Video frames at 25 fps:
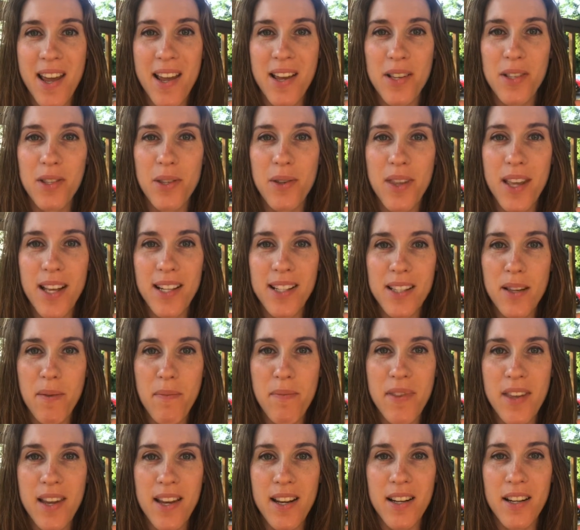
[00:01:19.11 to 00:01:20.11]
So that's
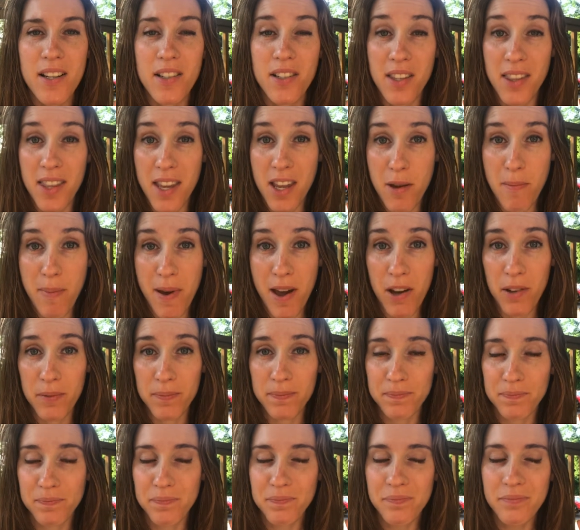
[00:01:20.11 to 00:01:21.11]
something to think about
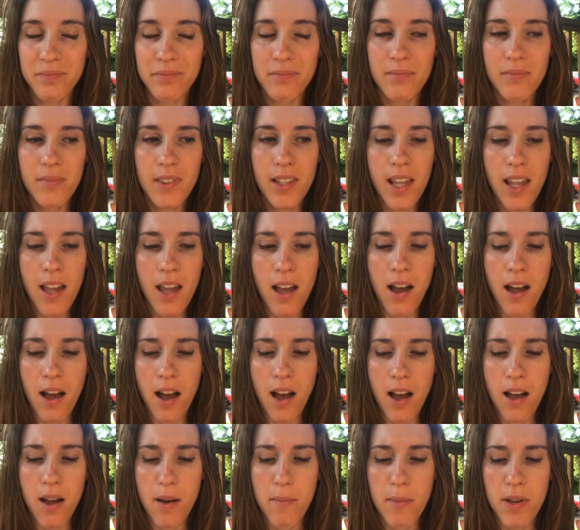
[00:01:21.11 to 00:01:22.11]

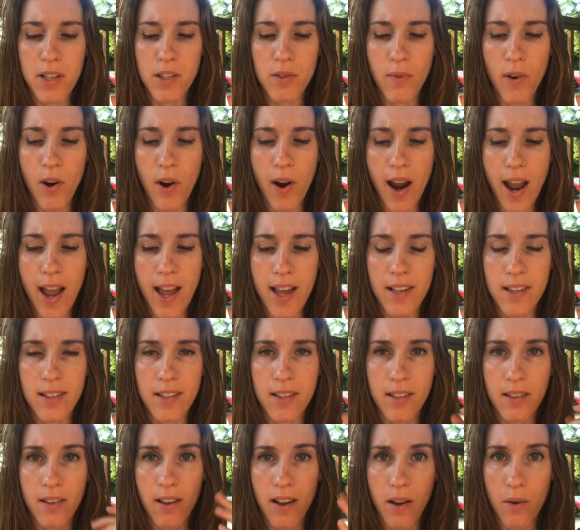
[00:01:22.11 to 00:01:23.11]
as far
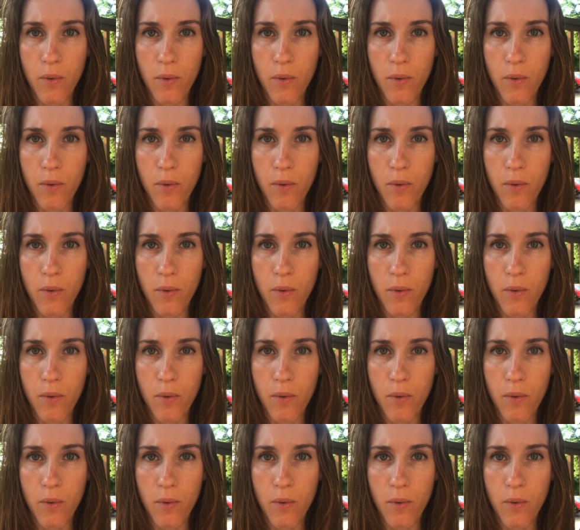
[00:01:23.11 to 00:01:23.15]
as